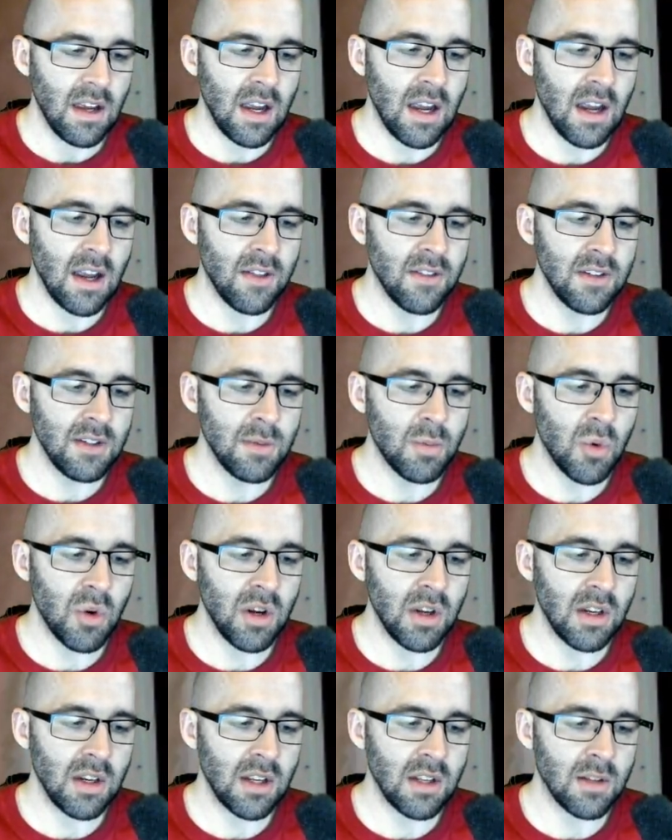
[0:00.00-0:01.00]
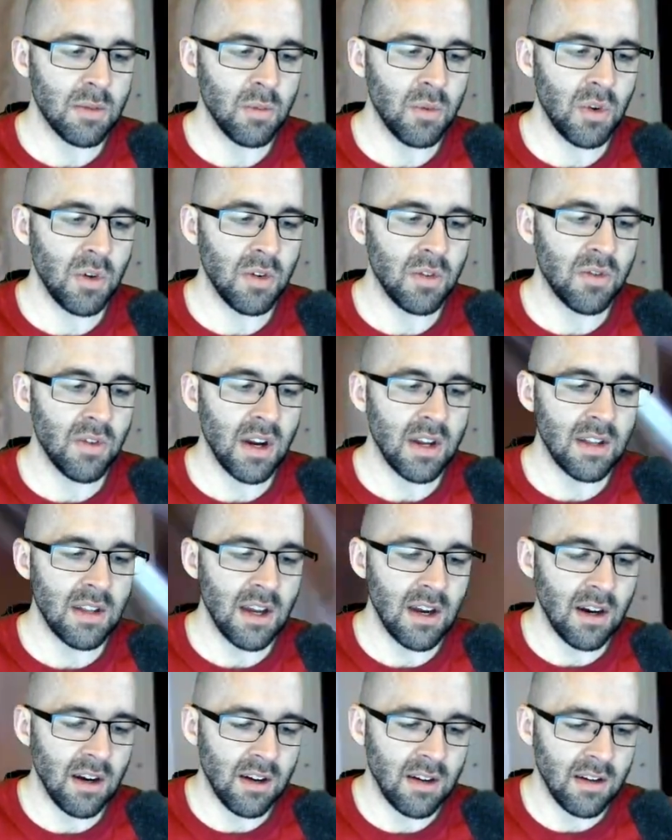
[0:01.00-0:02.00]
And this point gets moved right
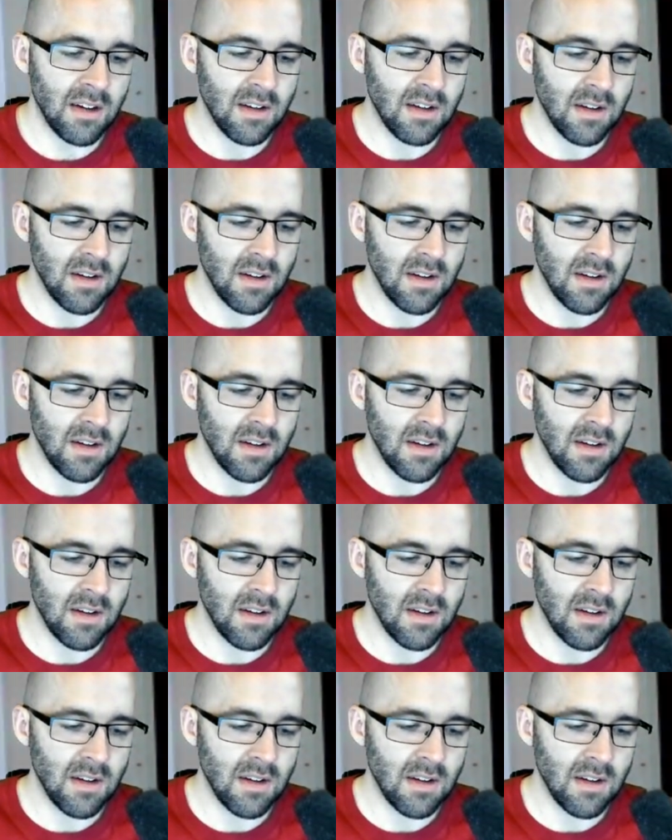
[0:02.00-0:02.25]
there.